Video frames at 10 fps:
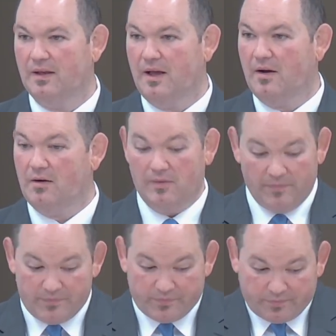now.
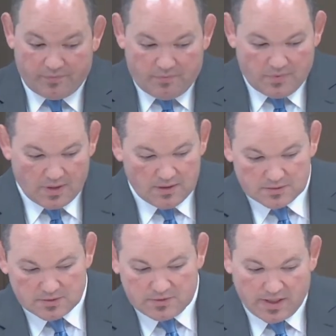
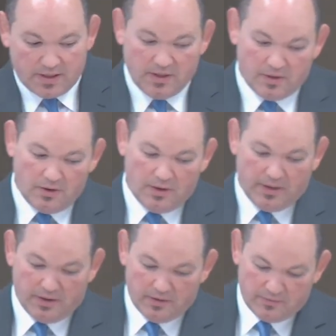So take another
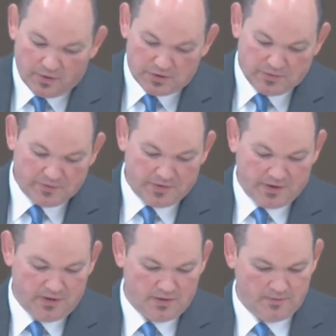look here in verse
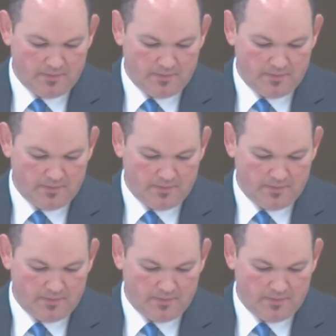15.